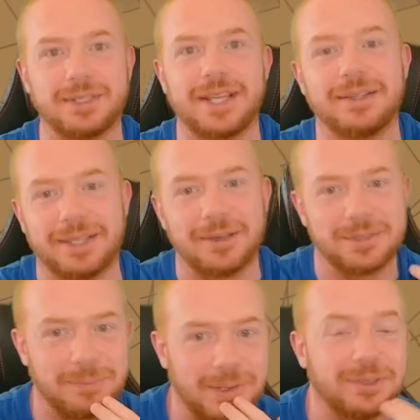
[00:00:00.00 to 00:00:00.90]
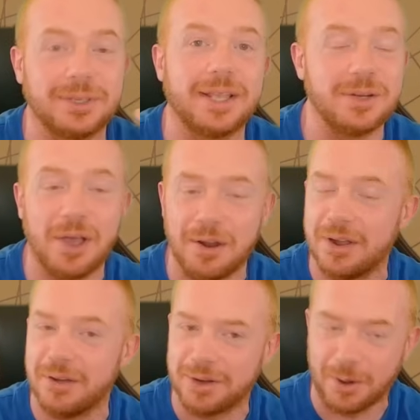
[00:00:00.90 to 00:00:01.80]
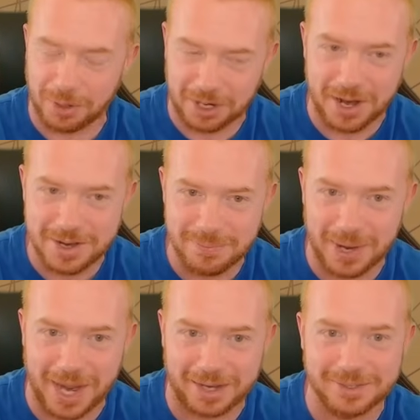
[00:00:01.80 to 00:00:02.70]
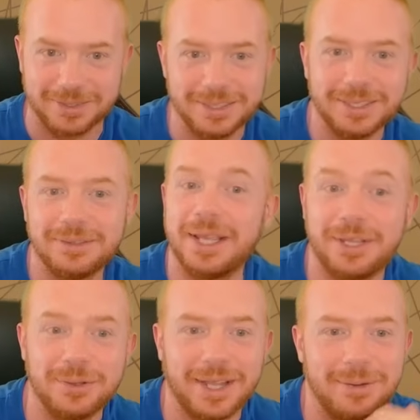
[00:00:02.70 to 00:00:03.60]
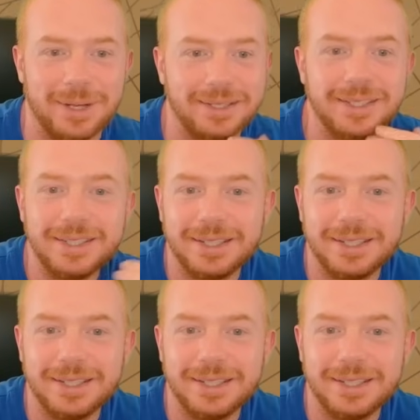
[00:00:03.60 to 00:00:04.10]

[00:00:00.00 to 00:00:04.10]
on the 10,000 bit. They're like, no, no, no, we're cutting back. Thank you again, Vid.